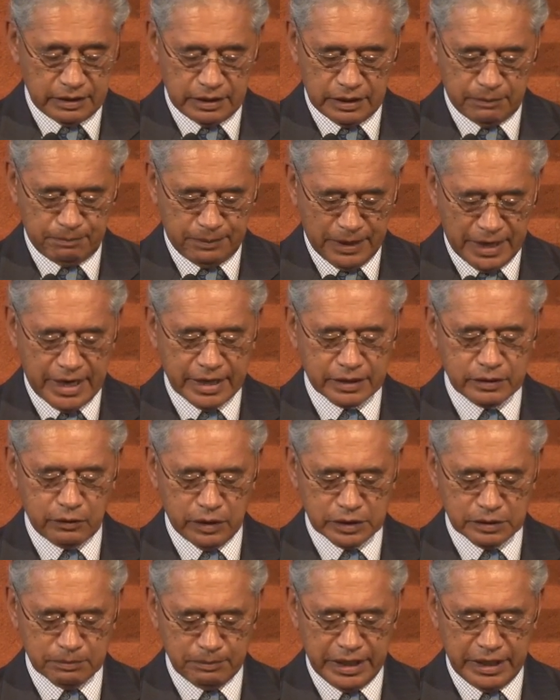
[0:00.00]
the park
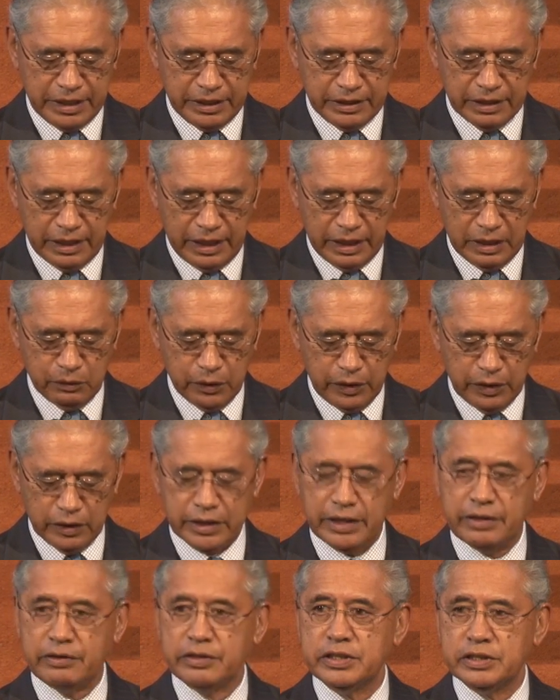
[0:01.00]
was made a World
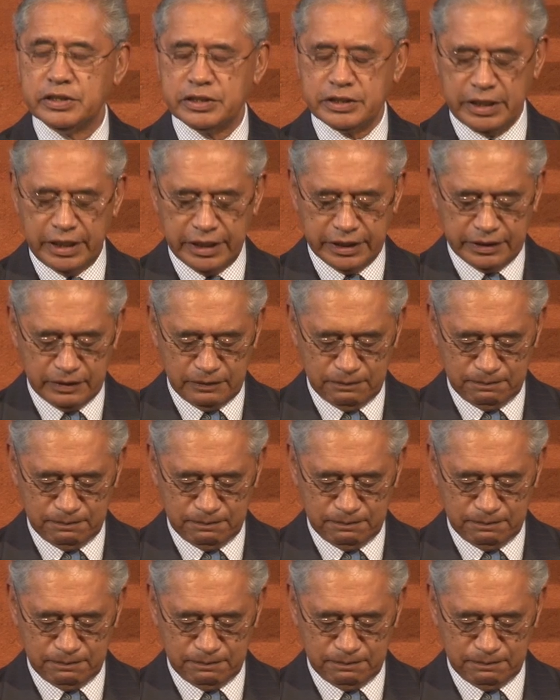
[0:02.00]
Heritage Site,